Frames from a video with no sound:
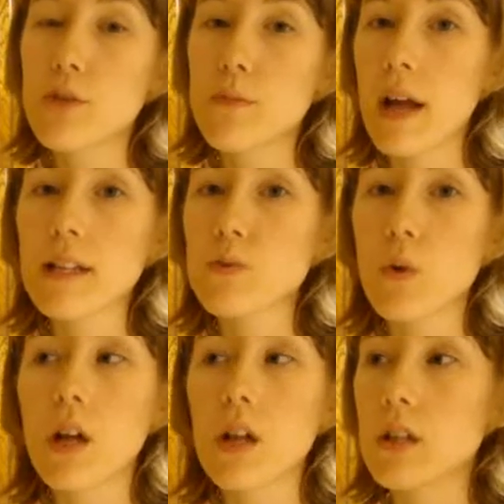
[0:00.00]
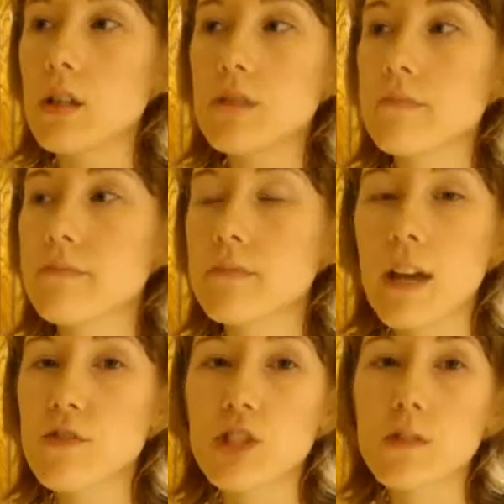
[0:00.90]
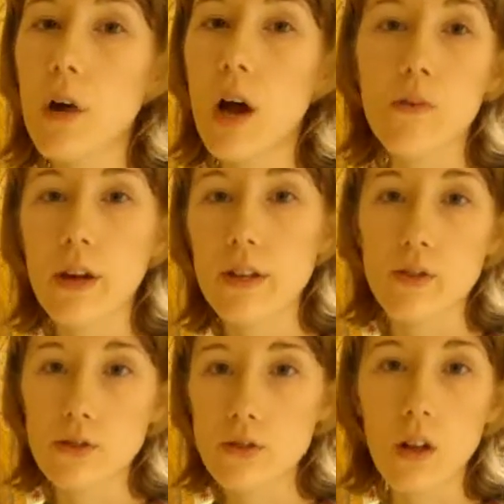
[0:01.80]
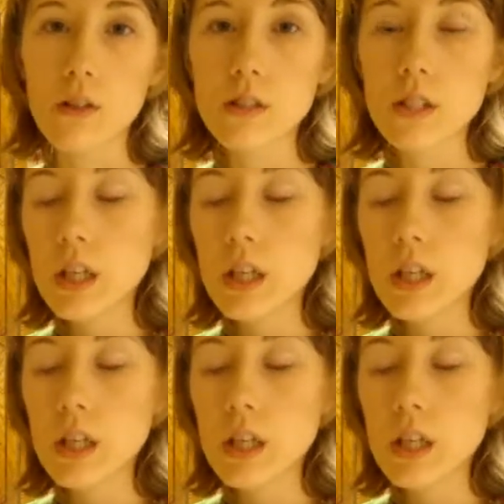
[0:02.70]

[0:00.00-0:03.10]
You might as well have just bought regular salt.